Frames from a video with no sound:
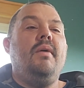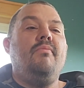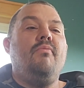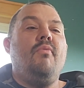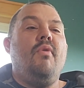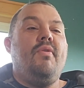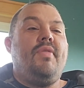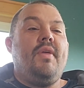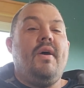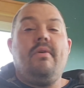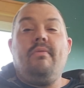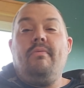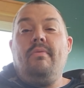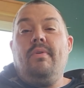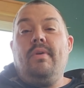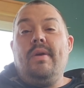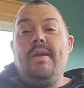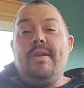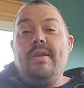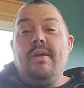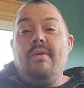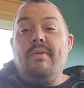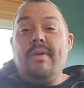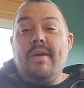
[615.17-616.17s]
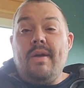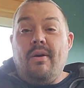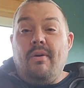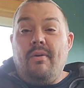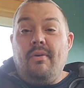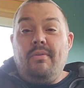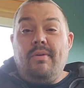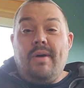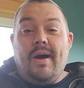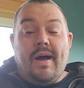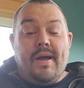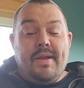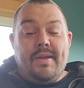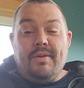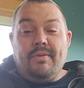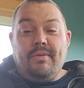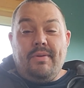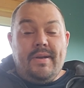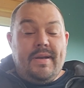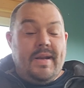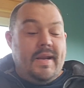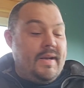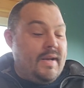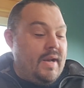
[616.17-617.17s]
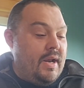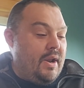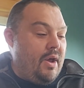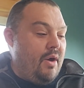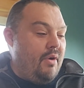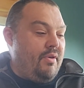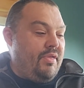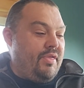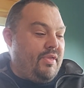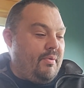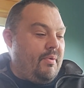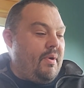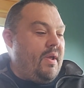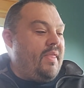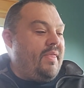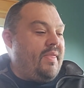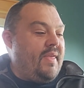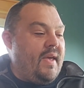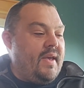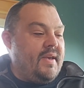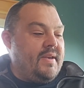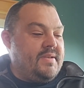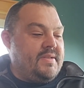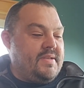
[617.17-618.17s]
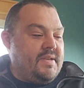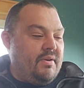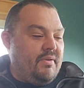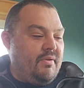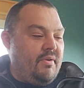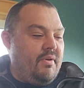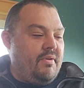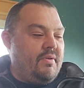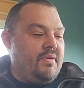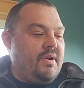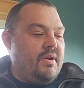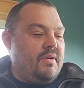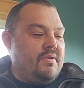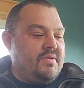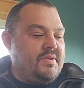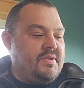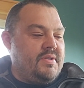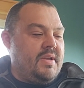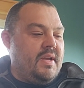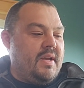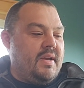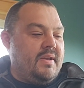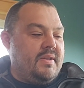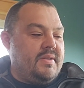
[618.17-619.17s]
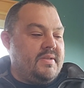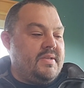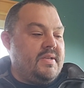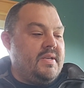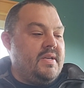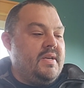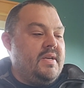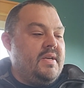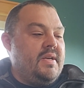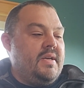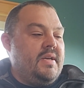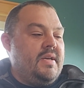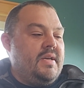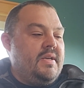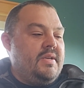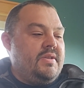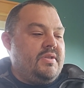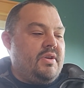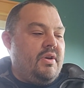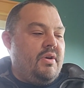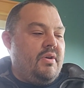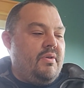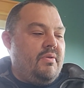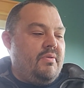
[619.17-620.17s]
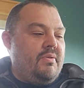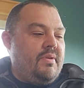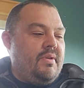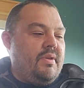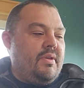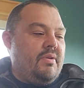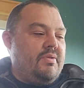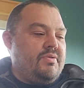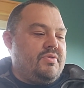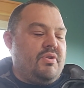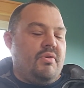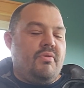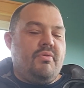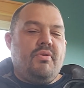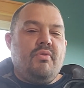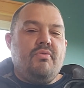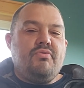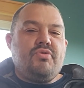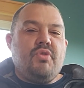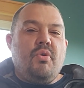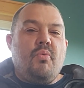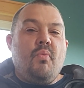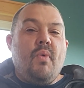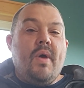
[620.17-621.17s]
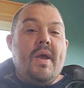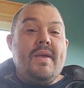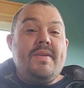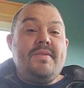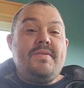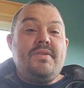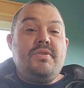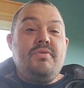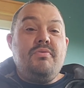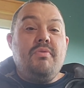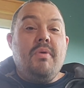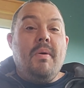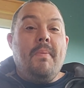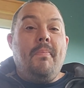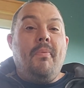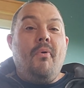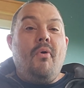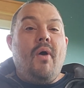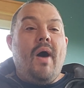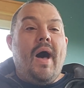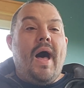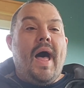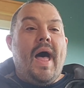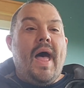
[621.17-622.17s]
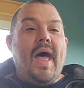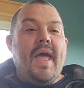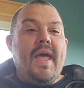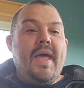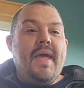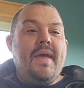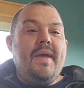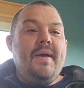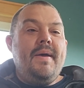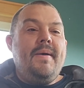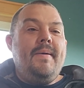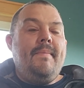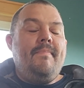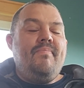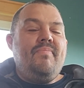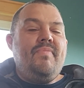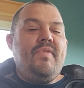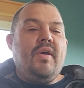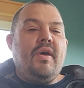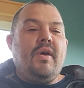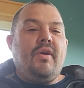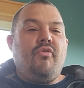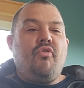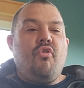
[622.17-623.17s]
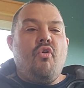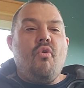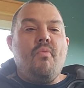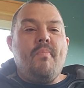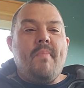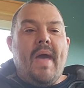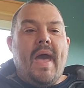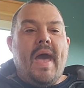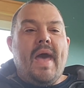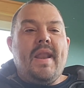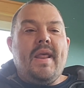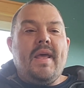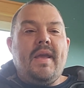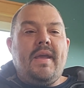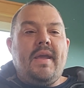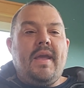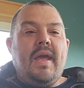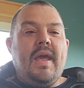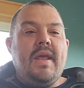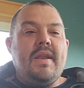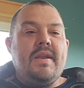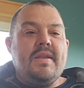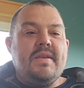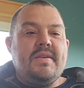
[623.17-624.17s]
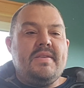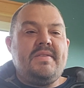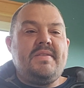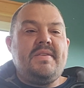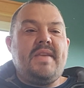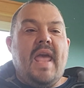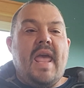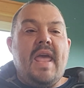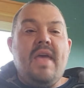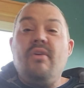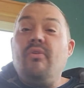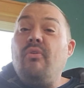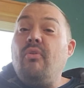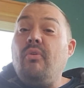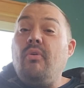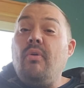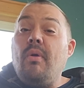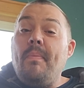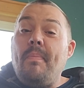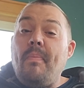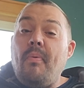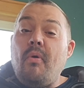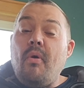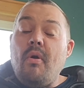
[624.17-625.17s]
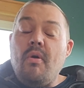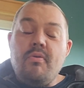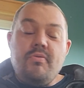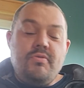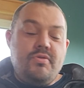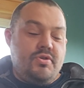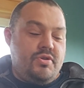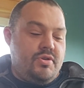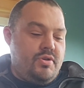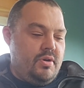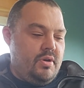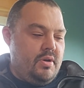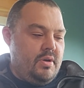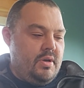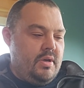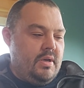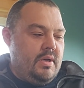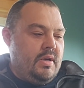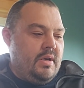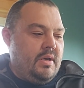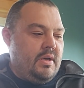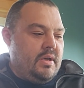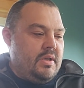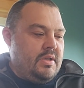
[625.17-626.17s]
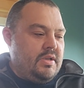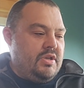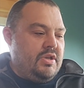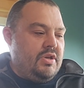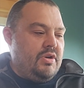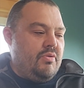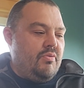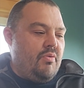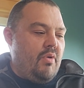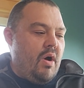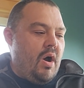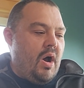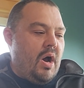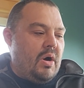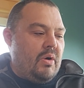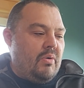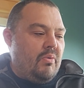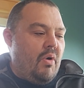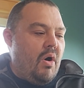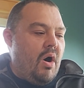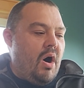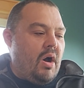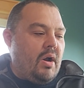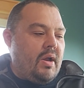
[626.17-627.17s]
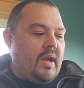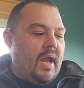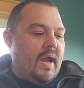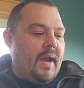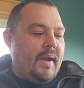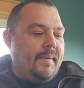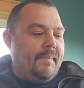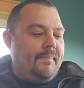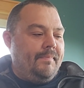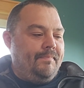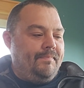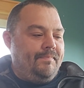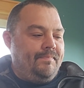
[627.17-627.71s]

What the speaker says: without really knowing a whole lot. You only need to know 3 things to learn those things. So those are ways to apply the chromatic and the scalar approach to walking.